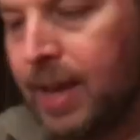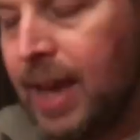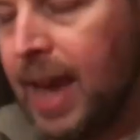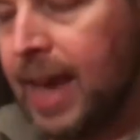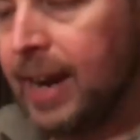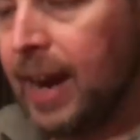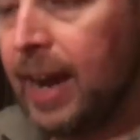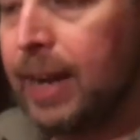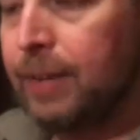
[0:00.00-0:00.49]

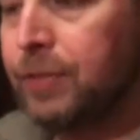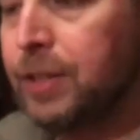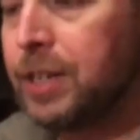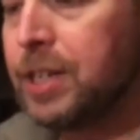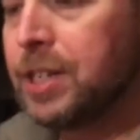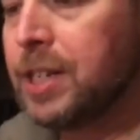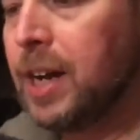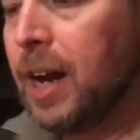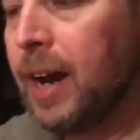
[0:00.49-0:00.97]
And I have to
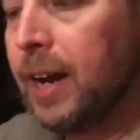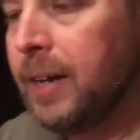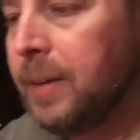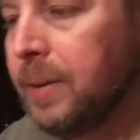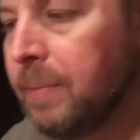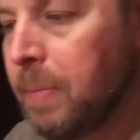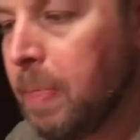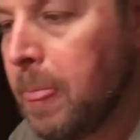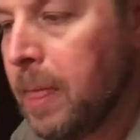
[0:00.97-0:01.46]

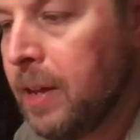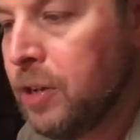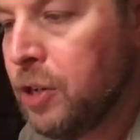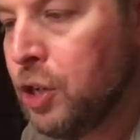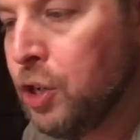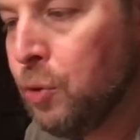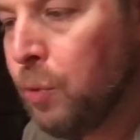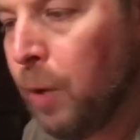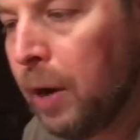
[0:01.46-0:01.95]
decide,
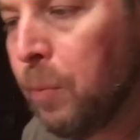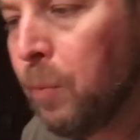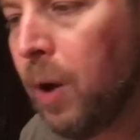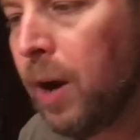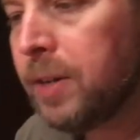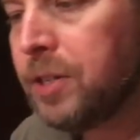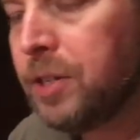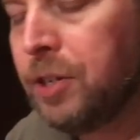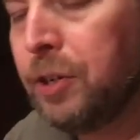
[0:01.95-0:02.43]
do I
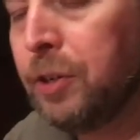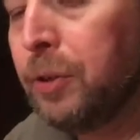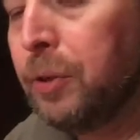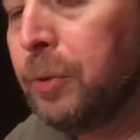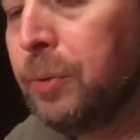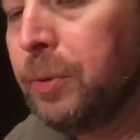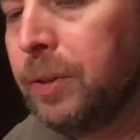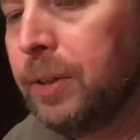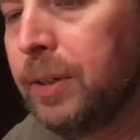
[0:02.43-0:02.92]
want
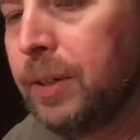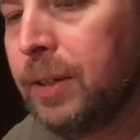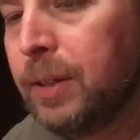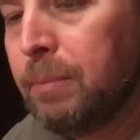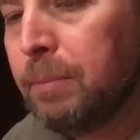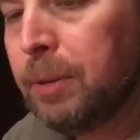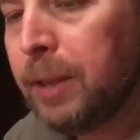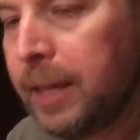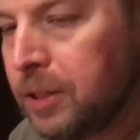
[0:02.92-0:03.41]
to
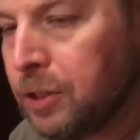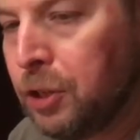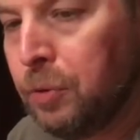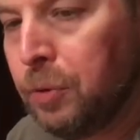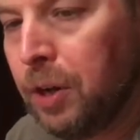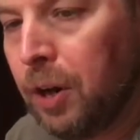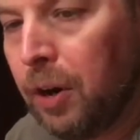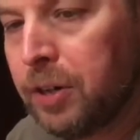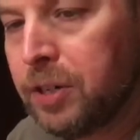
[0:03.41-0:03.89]
play 2
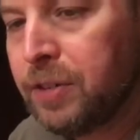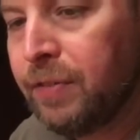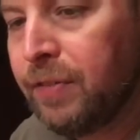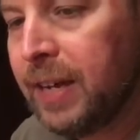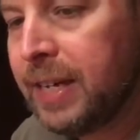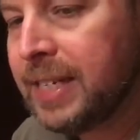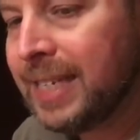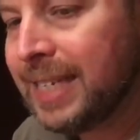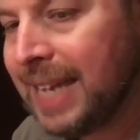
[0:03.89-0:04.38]
cards
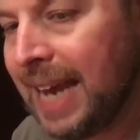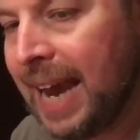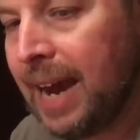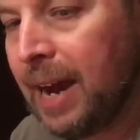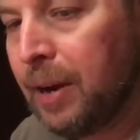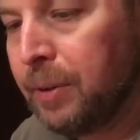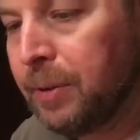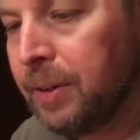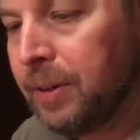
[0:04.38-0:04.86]
face
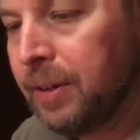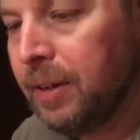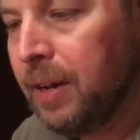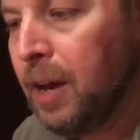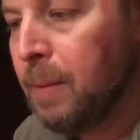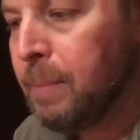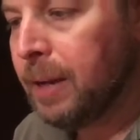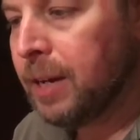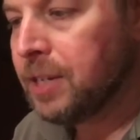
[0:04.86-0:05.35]
down?
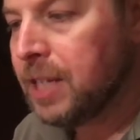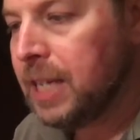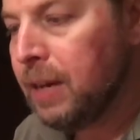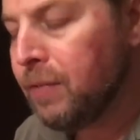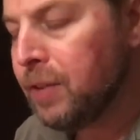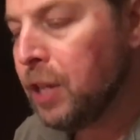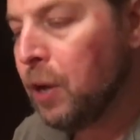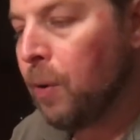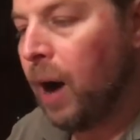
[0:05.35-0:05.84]
Because
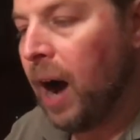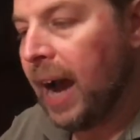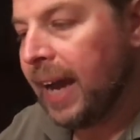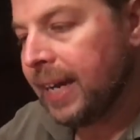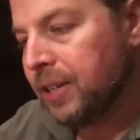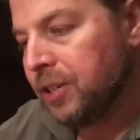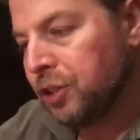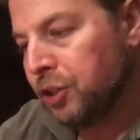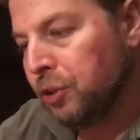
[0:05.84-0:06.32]
even though I
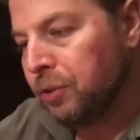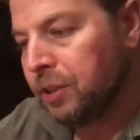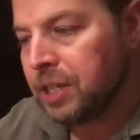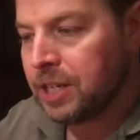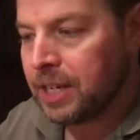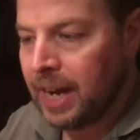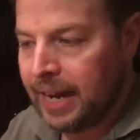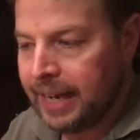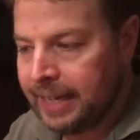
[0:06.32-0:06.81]
can shoot
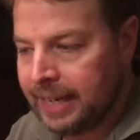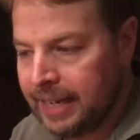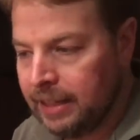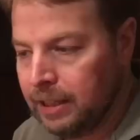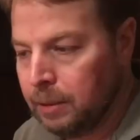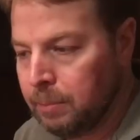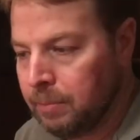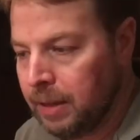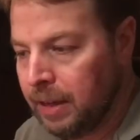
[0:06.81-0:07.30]
this guy and
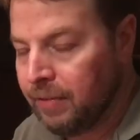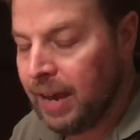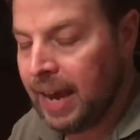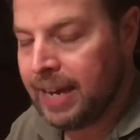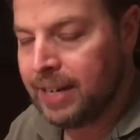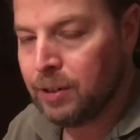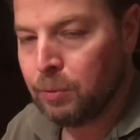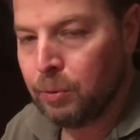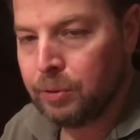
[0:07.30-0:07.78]
kill him if
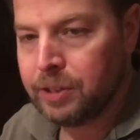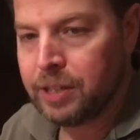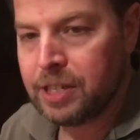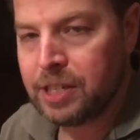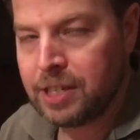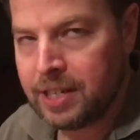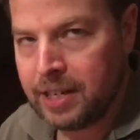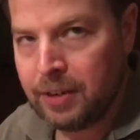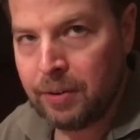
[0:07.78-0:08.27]
Ada rolls a
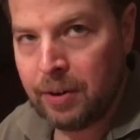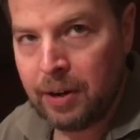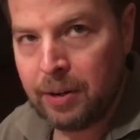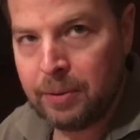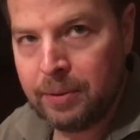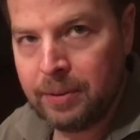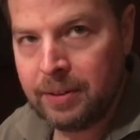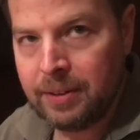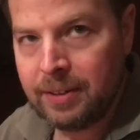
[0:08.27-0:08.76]

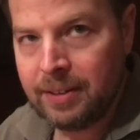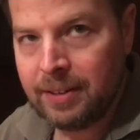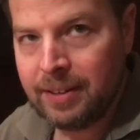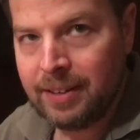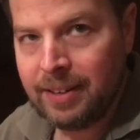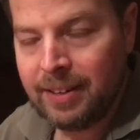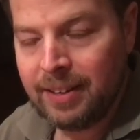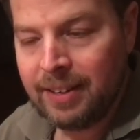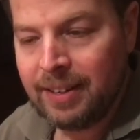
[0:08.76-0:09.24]
0,
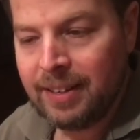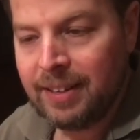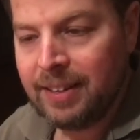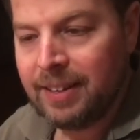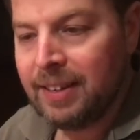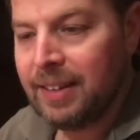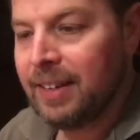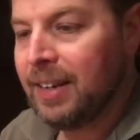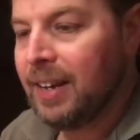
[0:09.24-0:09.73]

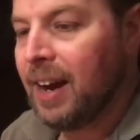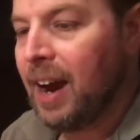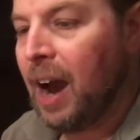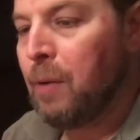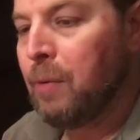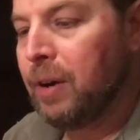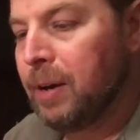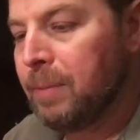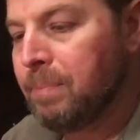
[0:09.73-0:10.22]
I
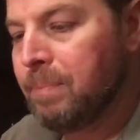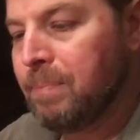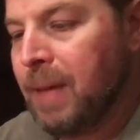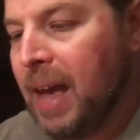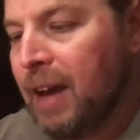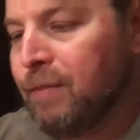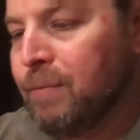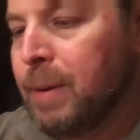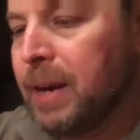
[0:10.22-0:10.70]
want to
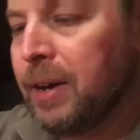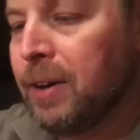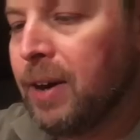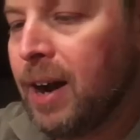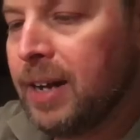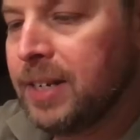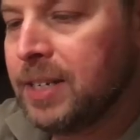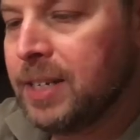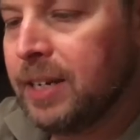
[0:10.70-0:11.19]
have better
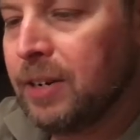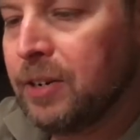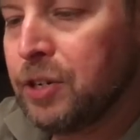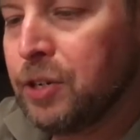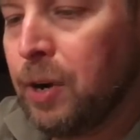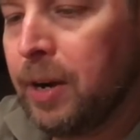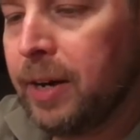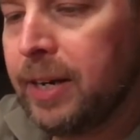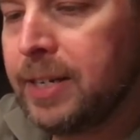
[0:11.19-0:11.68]
odds here.
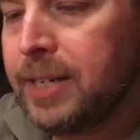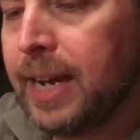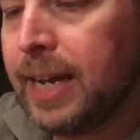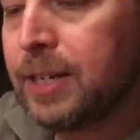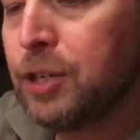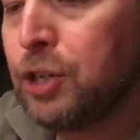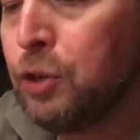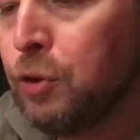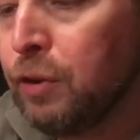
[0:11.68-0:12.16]
So I'm going to
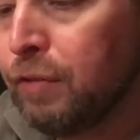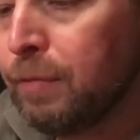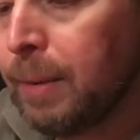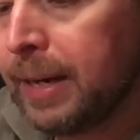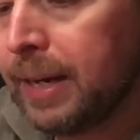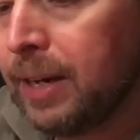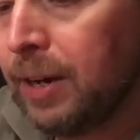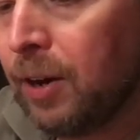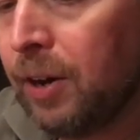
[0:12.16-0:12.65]
take 2 of
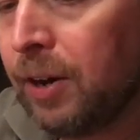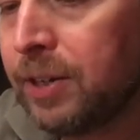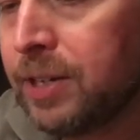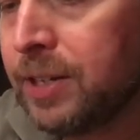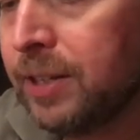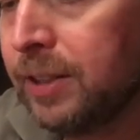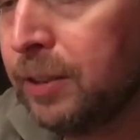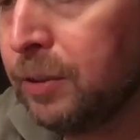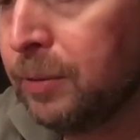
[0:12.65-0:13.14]
my cards.
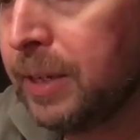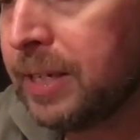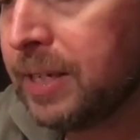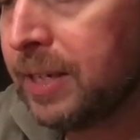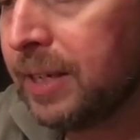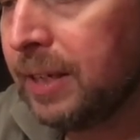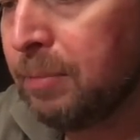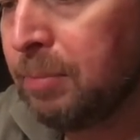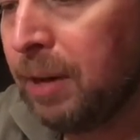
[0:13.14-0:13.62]
It's a little
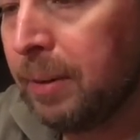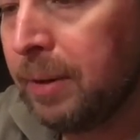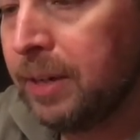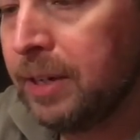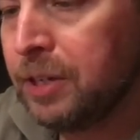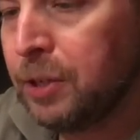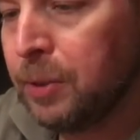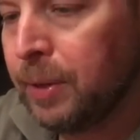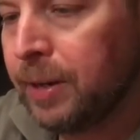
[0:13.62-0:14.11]
risky, but I'm going
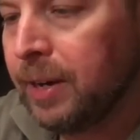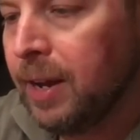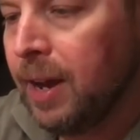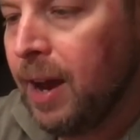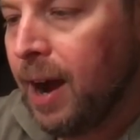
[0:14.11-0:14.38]
to do it.